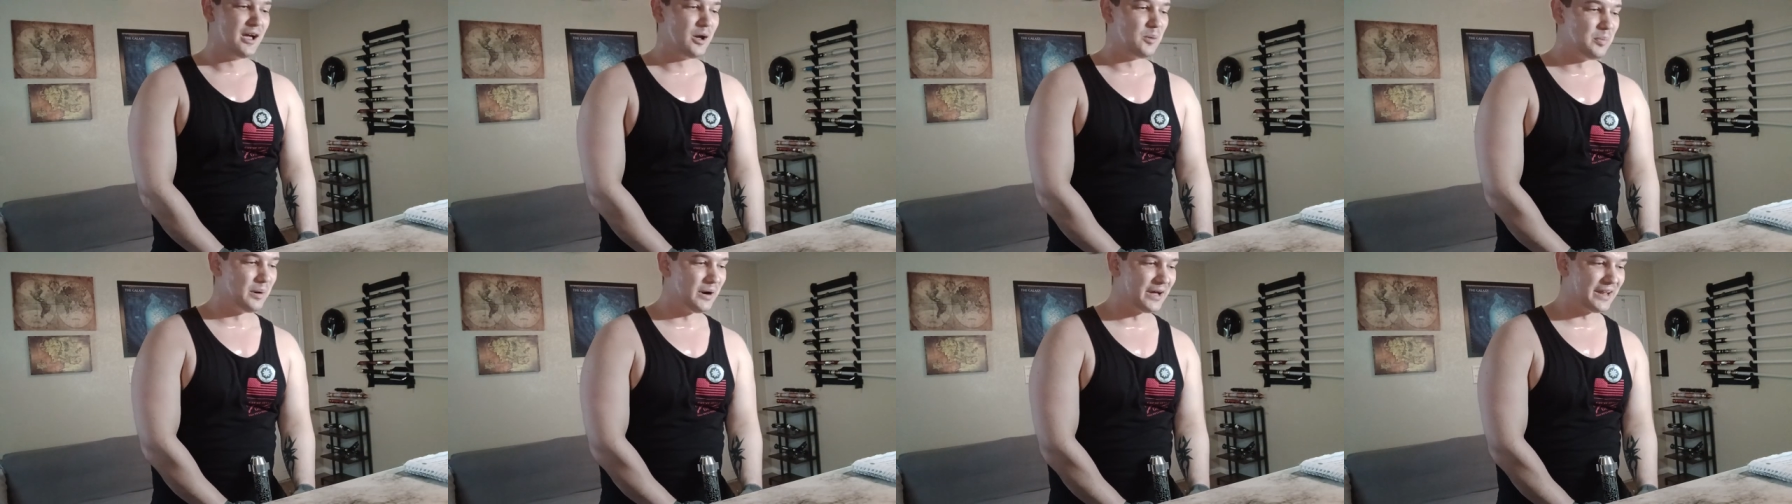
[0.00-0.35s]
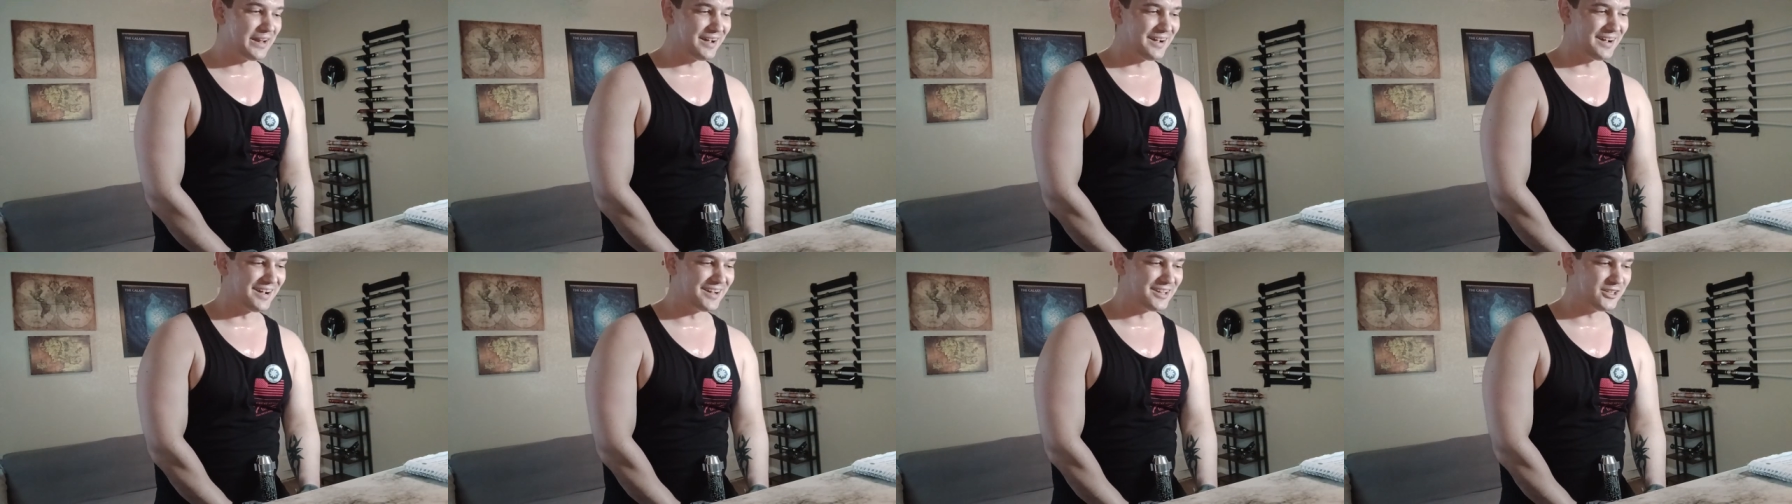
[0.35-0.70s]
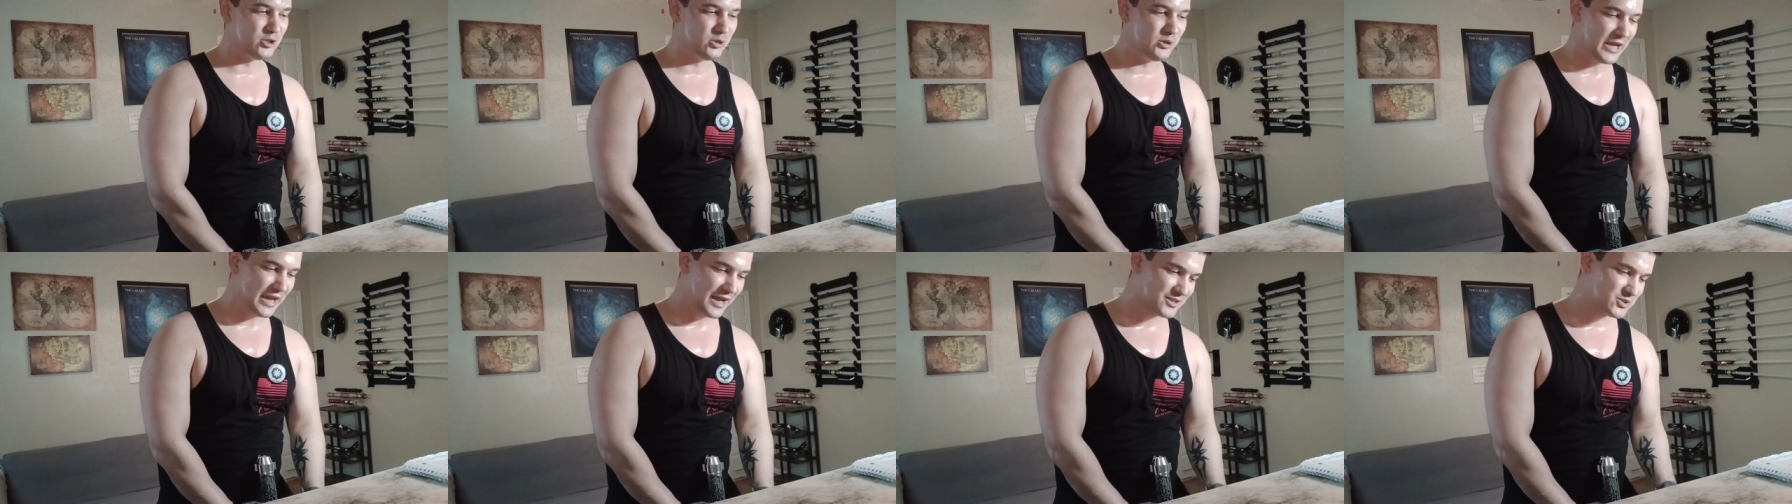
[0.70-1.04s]
but
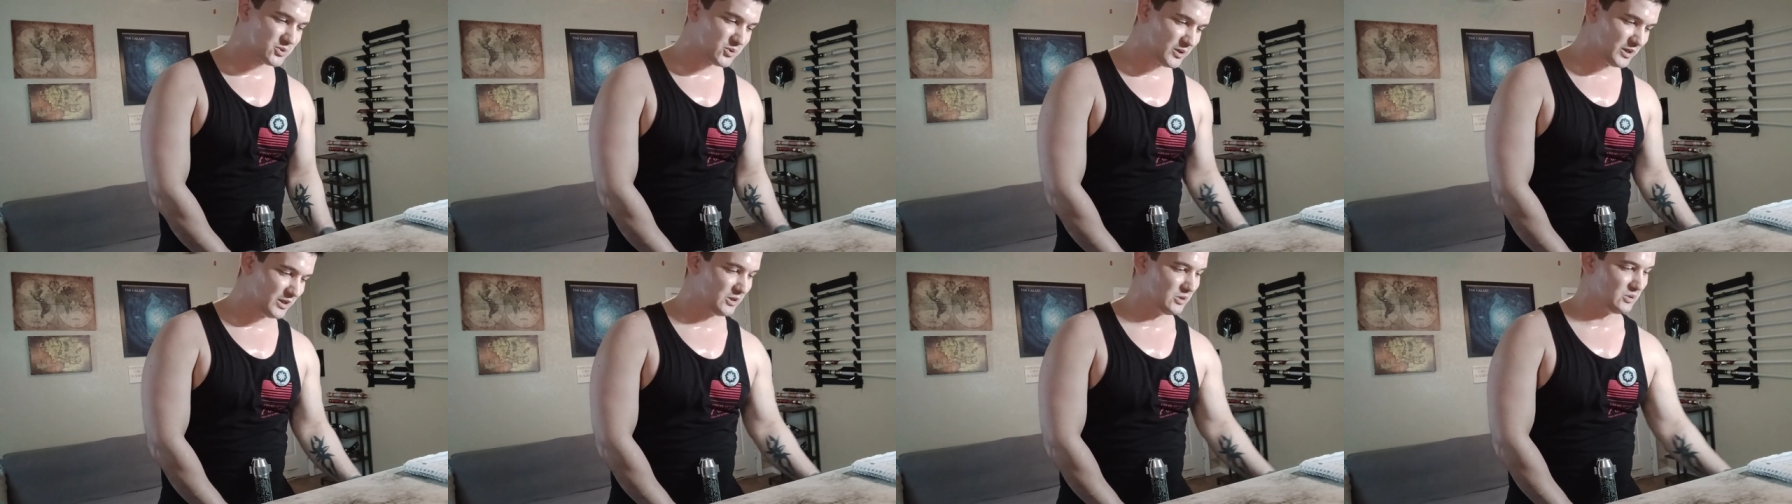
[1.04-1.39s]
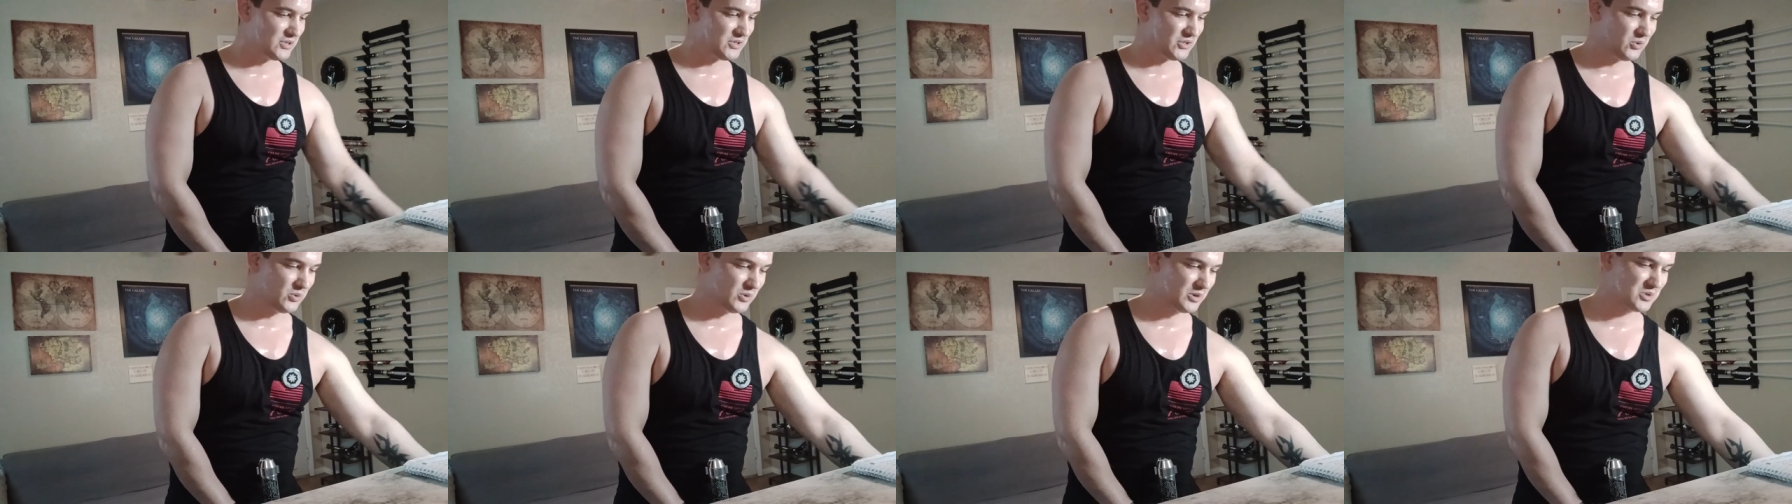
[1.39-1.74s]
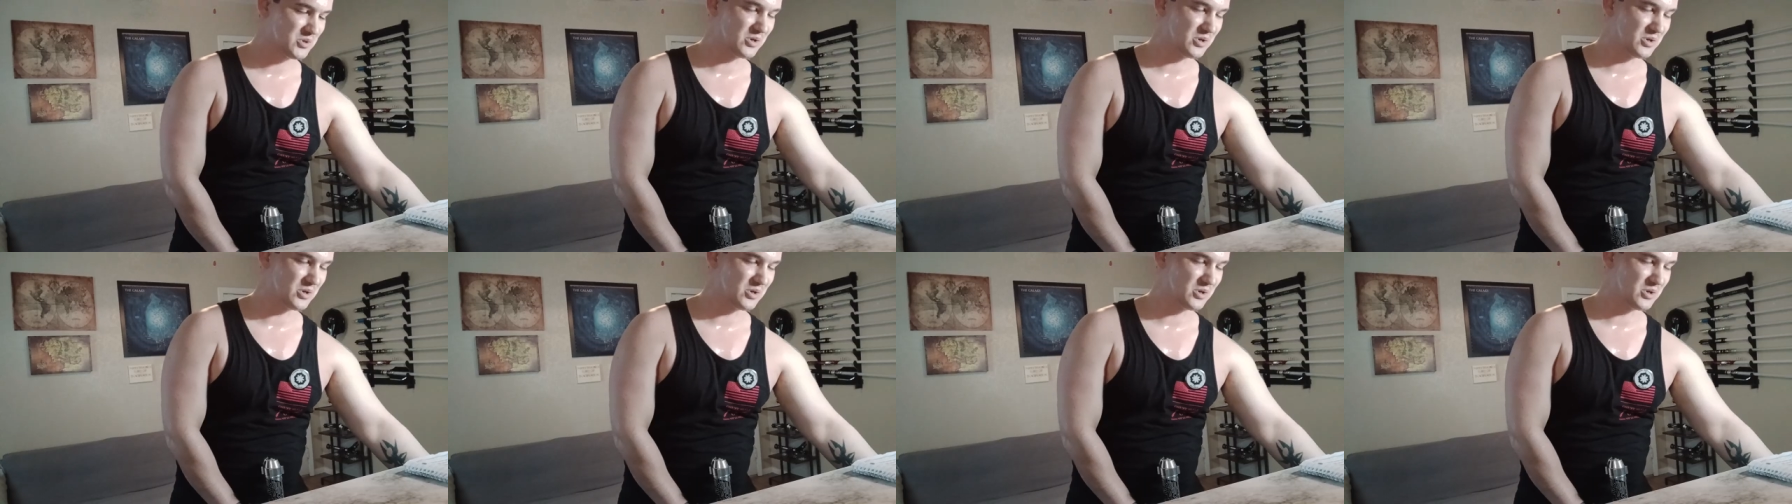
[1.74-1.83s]
you guys will get used to it,